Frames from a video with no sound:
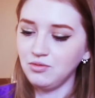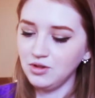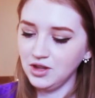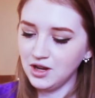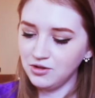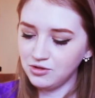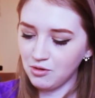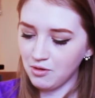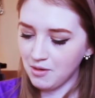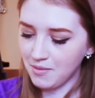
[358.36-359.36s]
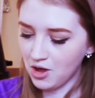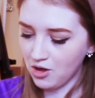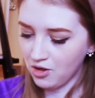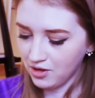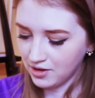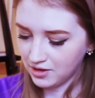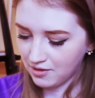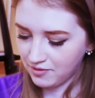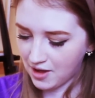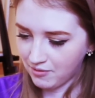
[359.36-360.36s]
really adorable.
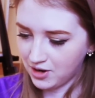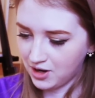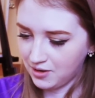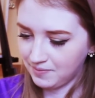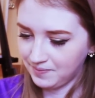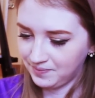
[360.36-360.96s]
Love that one.